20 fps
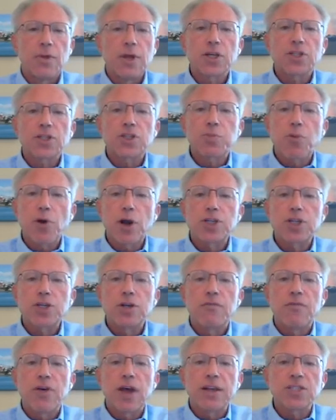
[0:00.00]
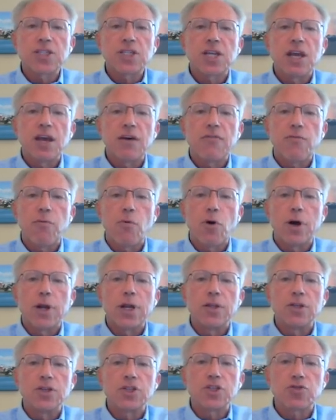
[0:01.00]
The expression of
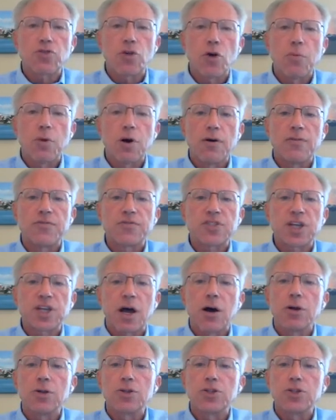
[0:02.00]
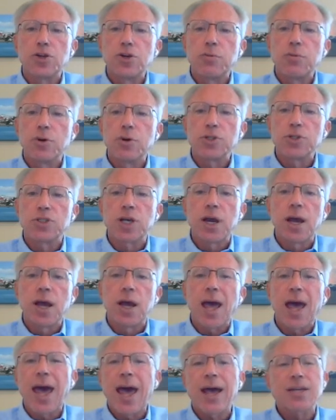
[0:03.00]
SDF1 in the stroma of solid tumors
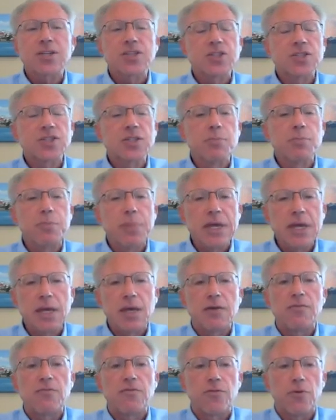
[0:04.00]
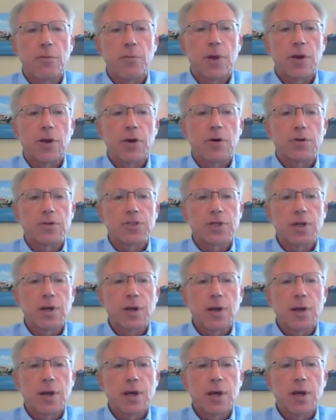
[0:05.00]
acts as a beacon for mills
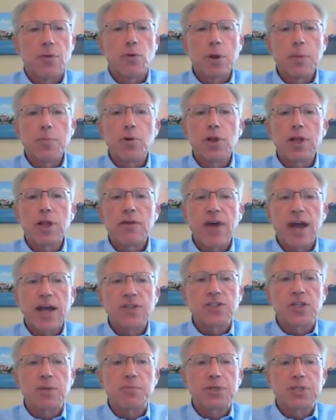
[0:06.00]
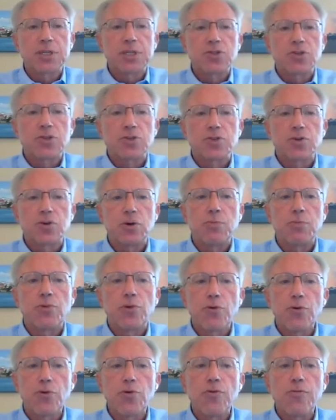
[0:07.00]
and we believe has the potential to
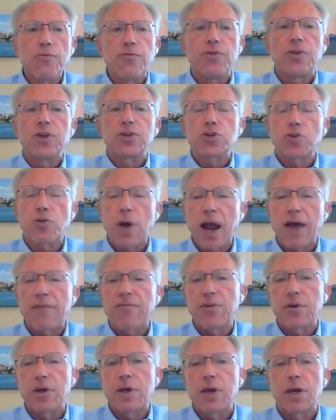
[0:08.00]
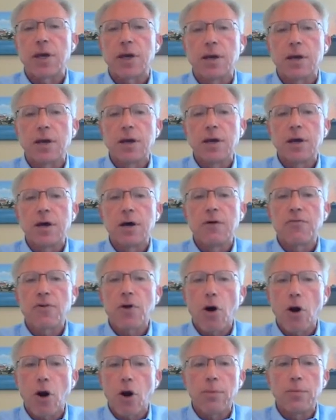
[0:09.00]
improve the trafficking of
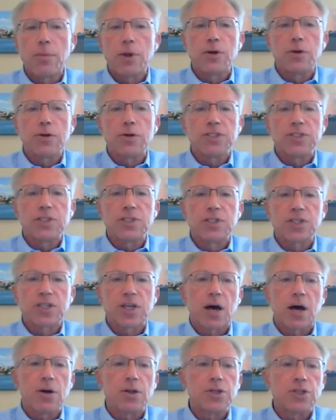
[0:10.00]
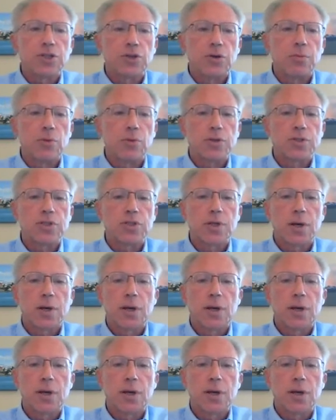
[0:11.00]
car mills in solid tumors.